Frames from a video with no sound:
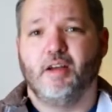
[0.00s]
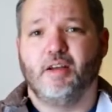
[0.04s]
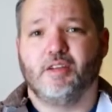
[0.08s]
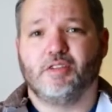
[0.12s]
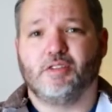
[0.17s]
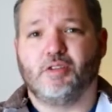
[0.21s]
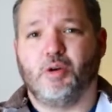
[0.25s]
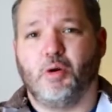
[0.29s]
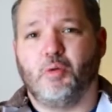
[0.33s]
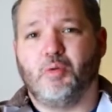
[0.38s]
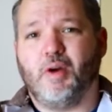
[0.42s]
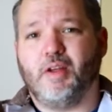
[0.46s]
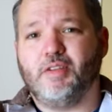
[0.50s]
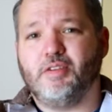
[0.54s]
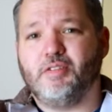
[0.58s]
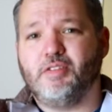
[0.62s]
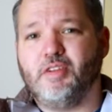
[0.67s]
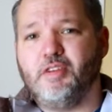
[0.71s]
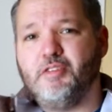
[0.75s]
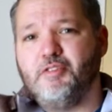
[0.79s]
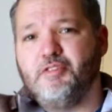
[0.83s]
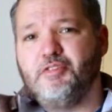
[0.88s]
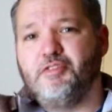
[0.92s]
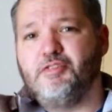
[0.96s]
So rather
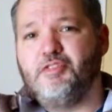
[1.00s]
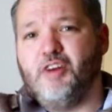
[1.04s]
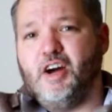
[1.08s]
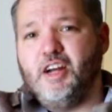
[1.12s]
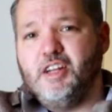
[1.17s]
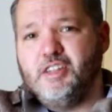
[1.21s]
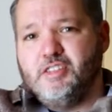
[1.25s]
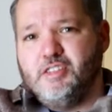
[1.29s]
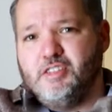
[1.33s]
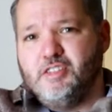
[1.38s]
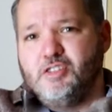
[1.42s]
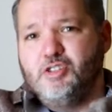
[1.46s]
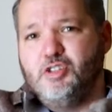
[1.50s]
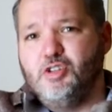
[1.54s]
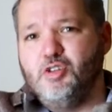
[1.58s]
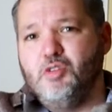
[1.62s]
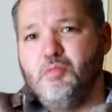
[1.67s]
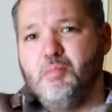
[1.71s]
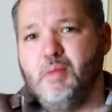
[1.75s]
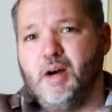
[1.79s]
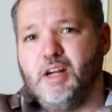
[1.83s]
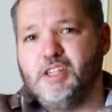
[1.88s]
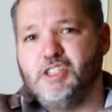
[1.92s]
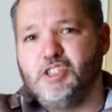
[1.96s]
than fuss too
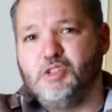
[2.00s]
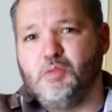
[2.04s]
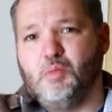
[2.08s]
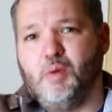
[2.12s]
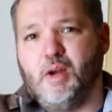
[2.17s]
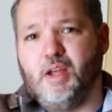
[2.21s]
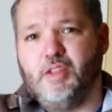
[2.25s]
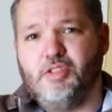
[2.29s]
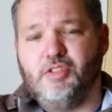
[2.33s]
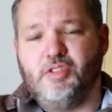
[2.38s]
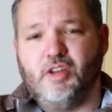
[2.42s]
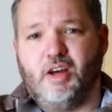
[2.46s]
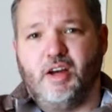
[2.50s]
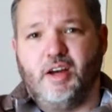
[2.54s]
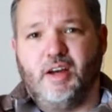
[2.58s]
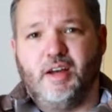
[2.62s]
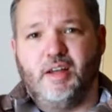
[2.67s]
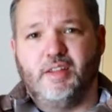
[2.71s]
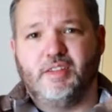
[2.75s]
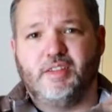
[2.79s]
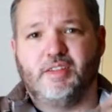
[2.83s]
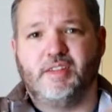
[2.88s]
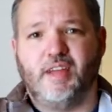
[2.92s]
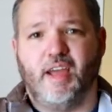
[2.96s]
much with
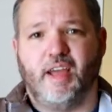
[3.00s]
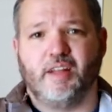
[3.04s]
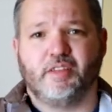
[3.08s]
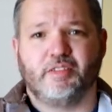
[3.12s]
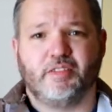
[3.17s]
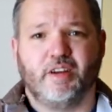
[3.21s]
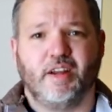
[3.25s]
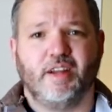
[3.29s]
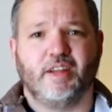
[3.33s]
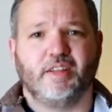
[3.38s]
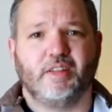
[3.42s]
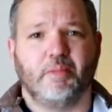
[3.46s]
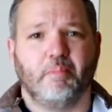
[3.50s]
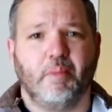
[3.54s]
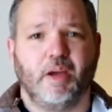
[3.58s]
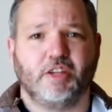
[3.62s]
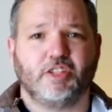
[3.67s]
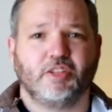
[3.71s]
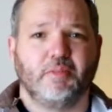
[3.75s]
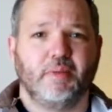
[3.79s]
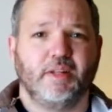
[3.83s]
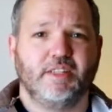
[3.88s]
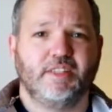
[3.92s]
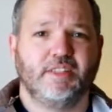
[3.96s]
the tailoring and the
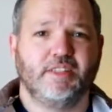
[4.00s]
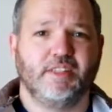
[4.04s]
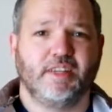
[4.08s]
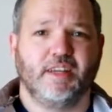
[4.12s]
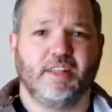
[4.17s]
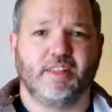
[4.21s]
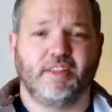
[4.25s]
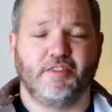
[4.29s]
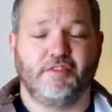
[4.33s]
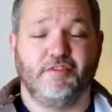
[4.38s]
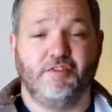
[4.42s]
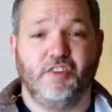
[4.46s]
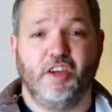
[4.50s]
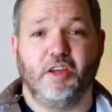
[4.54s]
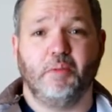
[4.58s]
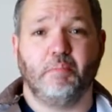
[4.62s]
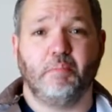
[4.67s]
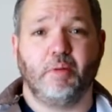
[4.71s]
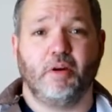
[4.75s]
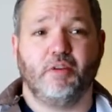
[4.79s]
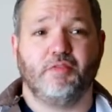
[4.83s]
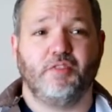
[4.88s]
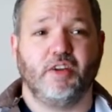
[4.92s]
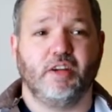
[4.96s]
measurements to get the fit
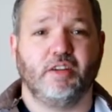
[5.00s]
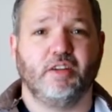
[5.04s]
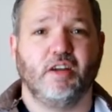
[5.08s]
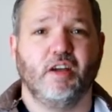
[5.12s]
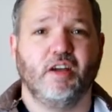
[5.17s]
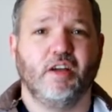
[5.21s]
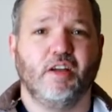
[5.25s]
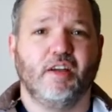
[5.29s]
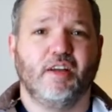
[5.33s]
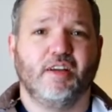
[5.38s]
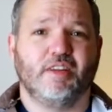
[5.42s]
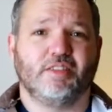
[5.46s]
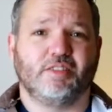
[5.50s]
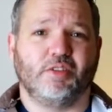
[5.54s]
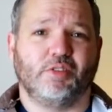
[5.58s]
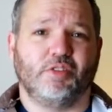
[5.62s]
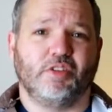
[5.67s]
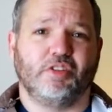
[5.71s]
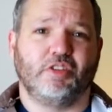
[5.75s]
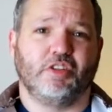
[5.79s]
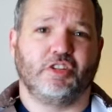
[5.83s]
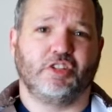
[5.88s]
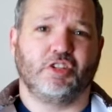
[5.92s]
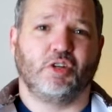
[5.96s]
perfect, so
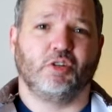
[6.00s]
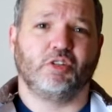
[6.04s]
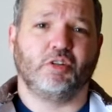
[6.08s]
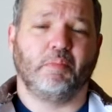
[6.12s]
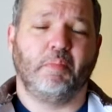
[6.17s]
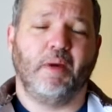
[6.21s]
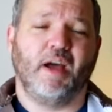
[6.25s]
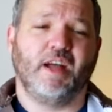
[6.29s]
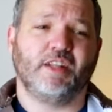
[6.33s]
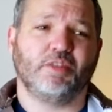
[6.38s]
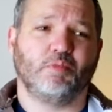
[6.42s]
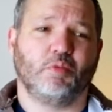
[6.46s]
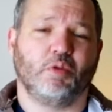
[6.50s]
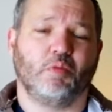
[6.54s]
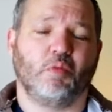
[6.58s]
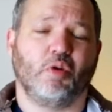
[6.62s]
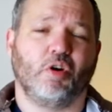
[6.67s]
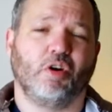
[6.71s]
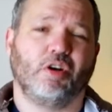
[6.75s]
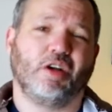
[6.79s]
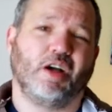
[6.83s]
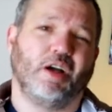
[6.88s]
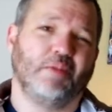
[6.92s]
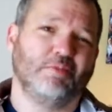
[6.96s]
that the shoulder pads would
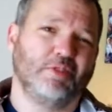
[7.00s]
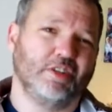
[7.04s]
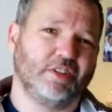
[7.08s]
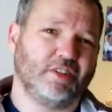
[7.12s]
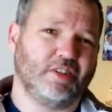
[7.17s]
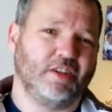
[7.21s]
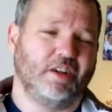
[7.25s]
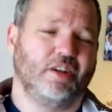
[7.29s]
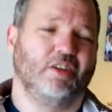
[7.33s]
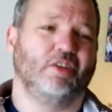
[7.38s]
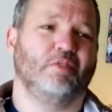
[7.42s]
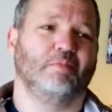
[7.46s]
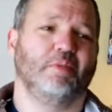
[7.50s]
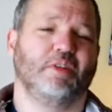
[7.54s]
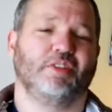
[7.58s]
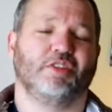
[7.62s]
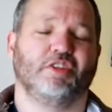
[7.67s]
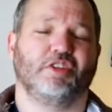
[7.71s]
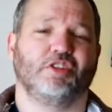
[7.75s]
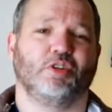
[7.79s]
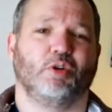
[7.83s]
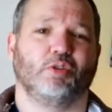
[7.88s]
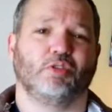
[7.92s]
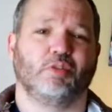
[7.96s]
work, I'm just going to omit
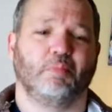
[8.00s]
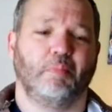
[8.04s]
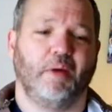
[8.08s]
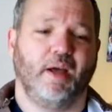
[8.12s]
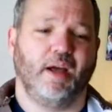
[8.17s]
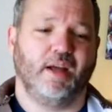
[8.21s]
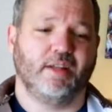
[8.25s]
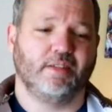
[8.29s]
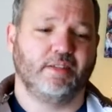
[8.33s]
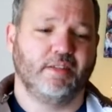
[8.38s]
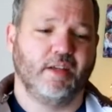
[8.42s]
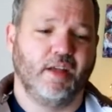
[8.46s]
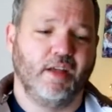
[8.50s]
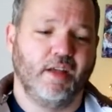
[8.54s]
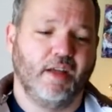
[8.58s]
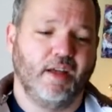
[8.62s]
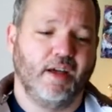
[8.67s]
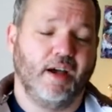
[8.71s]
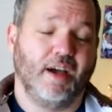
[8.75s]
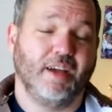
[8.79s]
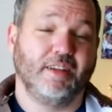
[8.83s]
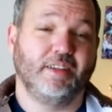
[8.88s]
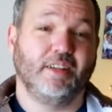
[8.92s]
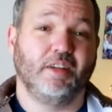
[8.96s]
the shoulder pads.
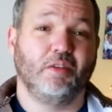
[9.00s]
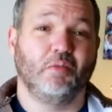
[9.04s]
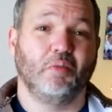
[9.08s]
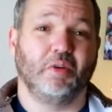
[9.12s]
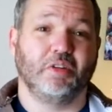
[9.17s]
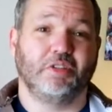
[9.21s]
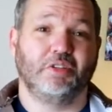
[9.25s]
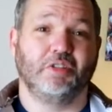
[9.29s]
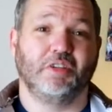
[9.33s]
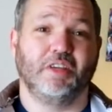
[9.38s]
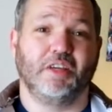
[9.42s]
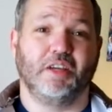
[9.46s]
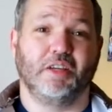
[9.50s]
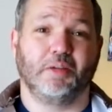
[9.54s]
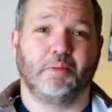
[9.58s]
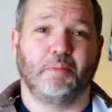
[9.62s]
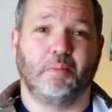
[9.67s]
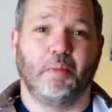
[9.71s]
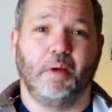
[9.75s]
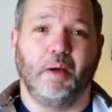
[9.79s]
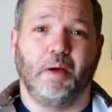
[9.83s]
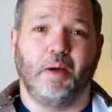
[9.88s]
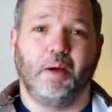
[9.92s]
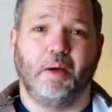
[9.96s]
I didn't want to get
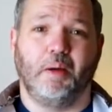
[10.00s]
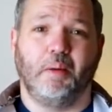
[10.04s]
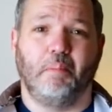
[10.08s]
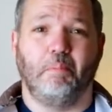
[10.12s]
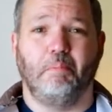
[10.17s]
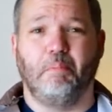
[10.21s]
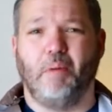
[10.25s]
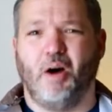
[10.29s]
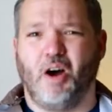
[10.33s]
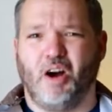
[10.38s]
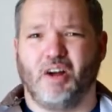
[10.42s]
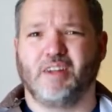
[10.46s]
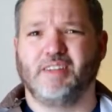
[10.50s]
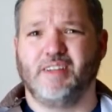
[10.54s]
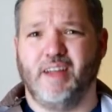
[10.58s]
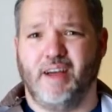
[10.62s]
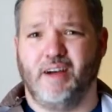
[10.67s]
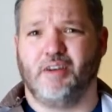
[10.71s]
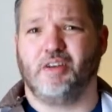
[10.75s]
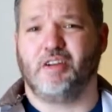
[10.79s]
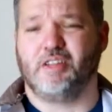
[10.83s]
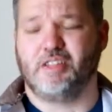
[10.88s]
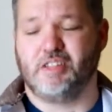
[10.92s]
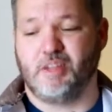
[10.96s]
bogged
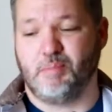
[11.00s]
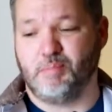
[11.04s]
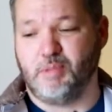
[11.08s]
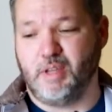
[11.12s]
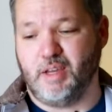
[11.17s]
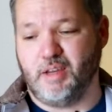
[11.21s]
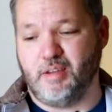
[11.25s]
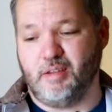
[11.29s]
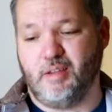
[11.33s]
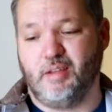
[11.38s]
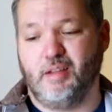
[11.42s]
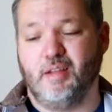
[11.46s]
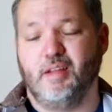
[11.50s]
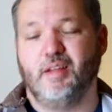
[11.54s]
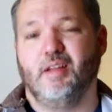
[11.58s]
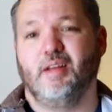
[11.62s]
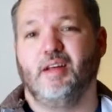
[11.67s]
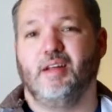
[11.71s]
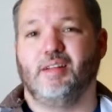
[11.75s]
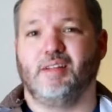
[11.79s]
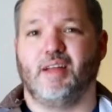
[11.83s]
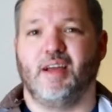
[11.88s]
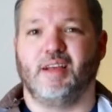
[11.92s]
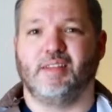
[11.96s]
down on something
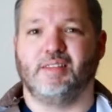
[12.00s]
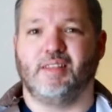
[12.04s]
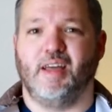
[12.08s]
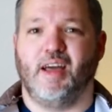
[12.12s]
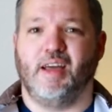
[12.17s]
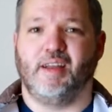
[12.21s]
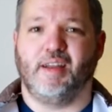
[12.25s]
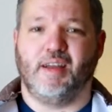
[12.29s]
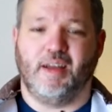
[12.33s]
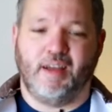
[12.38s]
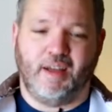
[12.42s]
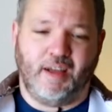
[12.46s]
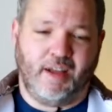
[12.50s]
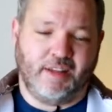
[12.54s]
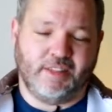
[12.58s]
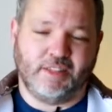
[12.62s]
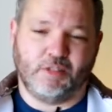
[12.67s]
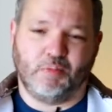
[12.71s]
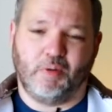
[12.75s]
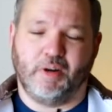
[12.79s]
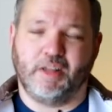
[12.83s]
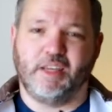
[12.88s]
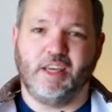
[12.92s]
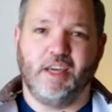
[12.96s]
like that. I
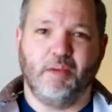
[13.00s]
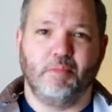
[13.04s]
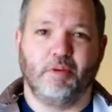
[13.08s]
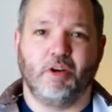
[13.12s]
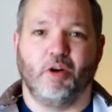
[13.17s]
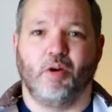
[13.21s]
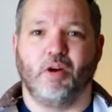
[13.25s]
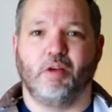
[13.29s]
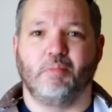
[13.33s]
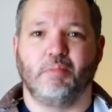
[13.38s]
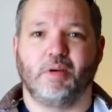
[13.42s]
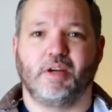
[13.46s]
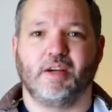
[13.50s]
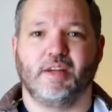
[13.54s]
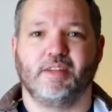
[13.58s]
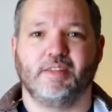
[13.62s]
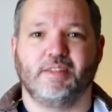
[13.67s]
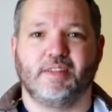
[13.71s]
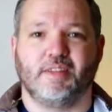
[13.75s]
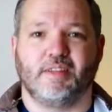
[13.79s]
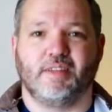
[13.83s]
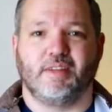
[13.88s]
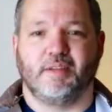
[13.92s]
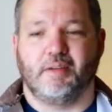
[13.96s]
just want to keep going
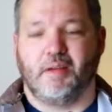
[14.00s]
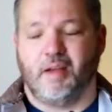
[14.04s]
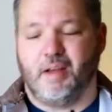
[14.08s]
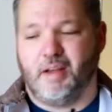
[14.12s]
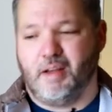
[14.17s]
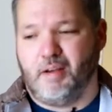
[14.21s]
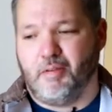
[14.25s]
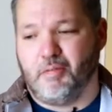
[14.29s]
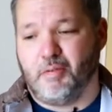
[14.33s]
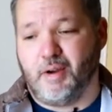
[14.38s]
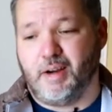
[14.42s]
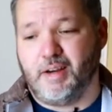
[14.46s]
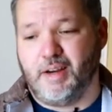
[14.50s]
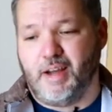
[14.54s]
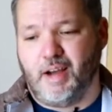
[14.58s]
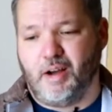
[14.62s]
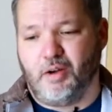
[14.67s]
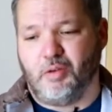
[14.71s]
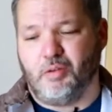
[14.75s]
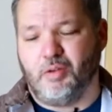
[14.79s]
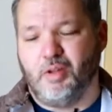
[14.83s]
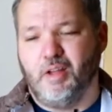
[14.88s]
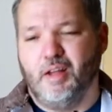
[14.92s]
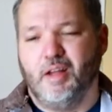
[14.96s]
because right
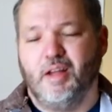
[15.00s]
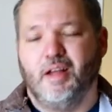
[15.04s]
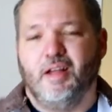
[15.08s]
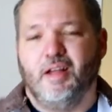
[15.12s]
now,